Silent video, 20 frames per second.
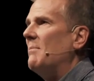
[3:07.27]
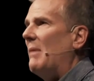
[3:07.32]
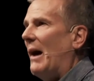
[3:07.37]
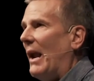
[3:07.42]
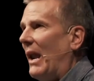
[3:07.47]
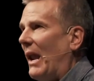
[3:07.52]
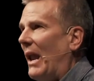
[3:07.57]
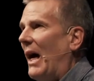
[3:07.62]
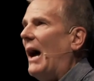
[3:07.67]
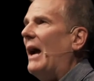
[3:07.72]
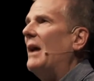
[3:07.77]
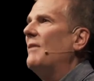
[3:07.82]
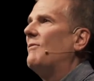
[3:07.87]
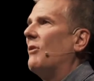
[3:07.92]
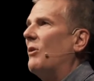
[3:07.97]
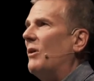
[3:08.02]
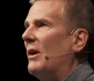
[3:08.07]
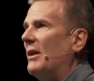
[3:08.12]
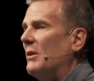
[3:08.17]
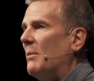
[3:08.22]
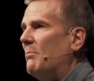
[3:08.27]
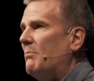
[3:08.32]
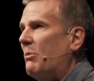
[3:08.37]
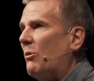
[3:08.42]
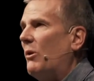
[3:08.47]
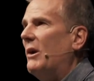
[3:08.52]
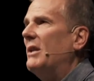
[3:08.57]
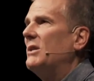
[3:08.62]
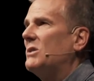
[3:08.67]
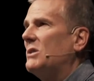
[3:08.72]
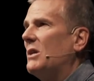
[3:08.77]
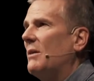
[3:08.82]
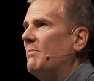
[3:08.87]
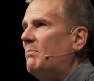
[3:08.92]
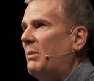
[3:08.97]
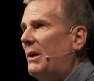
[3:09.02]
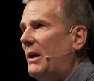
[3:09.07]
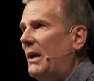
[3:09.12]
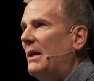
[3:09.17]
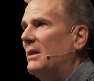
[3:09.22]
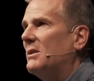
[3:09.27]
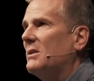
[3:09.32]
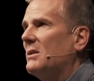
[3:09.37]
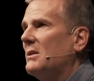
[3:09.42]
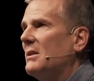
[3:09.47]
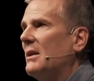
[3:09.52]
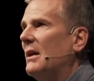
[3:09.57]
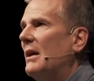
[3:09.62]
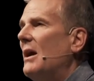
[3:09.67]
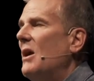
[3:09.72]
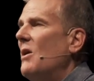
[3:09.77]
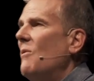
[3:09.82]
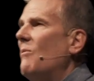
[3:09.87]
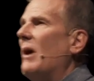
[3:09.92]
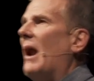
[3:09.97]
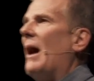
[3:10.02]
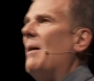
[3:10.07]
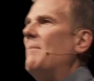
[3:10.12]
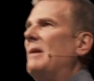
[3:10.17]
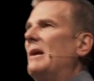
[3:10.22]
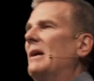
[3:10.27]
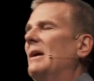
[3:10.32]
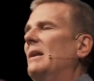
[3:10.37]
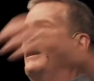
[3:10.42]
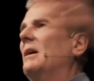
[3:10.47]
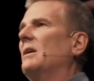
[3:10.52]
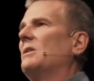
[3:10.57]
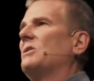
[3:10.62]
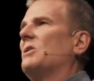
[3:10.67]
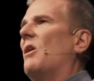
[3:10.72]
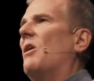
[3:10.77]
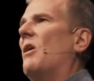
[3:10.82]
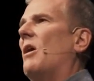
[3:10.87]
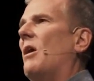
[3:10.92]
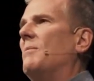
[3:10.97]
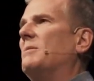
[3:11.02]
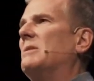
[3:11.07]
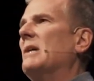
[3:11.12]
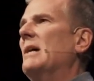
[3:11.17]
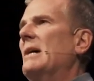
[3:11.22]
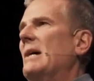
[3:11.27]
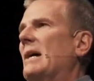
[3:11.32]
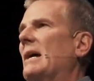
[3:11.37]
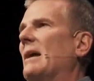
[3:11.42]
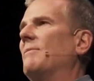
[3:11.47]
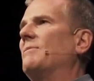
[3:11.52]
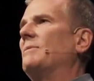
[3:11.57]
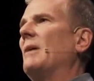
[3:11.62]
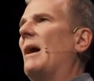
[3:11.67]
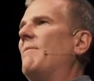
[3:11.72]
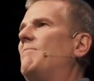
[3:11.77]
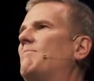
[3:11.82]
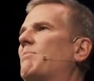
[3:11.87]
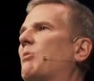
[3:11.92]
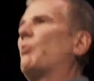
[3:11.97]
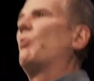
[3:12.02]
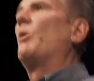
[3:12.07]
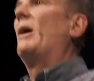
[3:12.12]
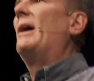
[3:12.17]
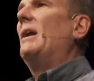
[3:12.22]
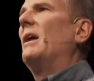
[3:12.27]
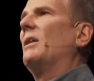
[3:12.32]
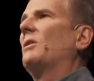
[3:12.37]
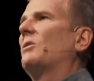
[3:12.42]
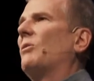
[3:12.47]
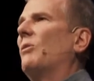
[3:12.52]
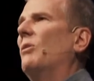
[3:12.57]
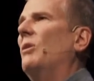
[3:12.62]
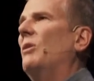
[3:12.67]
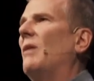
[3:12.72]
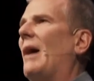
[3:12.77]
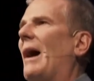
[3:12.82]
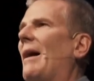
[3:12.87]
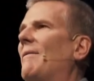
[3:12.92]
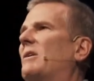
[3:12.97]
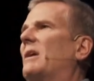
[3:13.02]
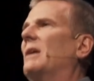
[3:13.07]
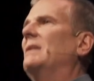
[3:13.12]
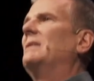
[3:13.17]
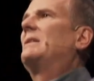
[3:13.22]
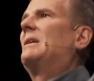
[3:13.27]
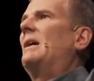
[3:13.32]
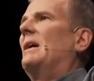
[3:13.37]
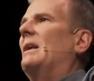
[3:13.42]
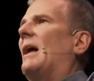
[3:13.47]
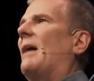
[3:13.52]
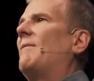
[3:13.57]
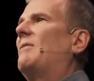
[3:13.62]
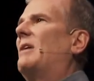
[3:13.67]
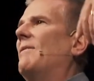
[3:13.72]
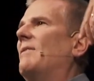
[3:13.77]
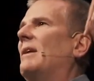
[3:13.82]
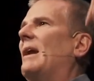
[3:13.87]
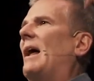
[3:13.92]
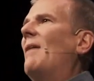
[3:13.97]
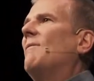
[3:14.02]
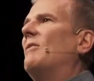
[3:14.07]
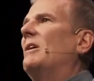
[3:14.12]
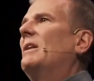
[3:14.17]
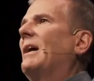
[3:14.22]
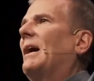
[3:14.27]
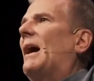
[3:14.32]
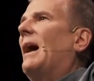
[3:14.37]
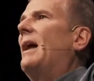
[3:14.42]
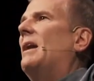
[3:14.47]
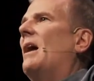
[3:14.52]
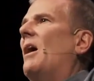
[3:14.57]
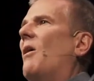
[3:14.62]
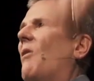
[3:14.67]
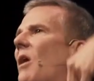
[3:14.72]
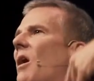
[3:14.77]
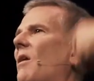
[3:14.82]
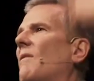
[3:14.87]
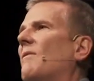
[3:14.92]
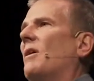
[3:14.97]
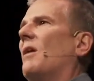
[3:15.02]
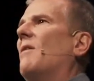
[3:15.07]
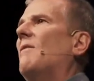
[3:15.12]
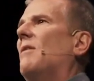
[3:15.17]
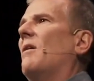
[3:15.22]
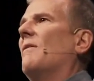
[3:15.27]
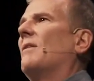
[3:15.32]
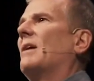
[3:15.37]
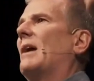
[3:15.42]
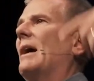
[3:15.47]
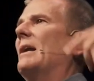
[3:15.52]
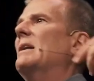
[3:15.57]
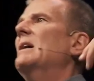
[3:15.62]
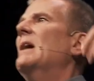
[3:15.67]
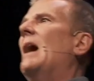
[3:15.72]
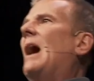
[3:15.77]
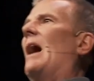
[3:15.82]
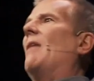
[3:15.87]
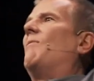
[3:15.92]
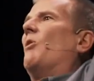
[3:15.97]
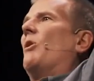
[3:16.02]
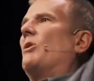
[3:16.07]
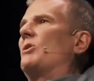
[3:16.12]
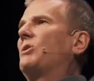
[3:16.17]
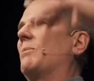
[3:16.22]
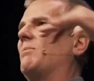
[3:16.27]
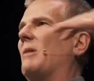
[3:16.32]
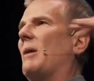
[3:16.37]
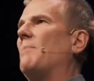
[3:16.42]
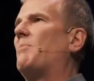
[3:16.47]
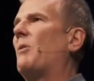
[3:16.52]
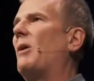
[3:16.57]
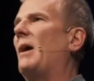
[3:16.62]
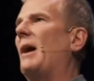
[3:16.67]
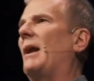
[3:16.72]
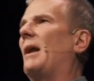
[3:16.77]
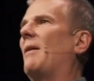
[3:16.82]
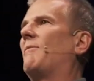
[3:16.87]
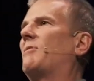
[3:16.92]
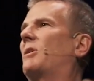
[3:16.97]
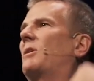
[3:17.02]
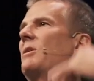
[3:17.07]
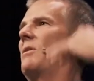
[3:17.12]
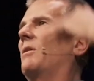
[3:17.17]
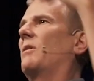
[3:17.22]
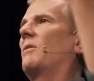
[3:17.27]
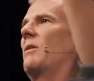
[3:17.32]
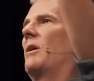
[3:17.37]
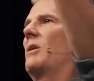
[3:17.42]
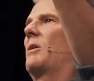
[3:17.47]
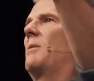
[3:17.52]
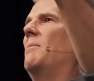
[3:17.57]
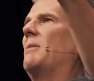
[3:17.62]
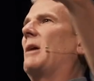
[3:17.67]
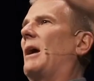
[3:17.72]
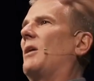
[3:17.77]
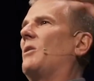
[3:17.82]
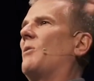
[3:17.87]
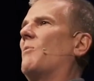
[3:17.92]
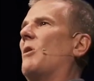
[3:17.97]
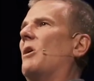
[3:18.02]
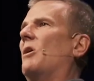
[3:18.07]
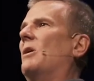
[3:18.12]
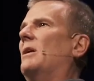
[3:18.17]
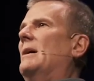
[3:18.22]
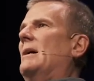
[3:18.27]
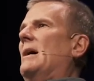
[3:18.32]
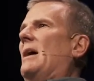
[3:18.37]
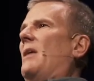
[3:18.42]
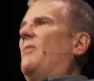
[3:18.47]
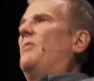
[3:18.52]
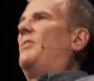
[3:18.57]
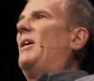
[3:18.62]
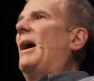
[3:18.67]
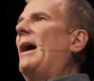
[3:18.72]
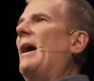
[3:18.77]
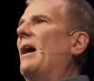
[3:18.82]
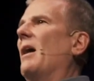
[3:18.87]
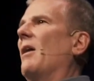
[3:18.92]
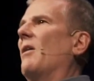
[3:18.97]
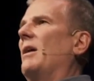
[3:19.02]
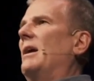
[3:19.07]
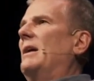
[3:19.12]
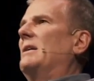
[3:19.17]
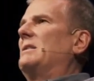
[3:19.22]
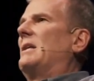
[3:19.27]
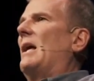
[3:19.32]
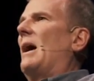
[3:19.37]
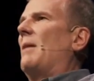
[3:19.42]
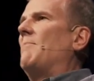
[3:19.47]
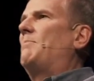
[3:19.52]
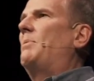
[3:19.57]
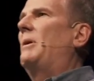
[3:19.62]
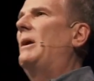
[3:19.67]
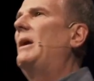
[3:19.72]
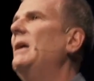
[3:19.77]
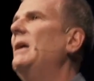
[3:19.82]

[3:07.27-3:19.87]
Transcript: and my life are in the Prince of Peace. When I'm in His arms and I've prayed it through. I've given everything I know over and over and over again. I've worshiped, I've prayed, I've communicated the Word. There is that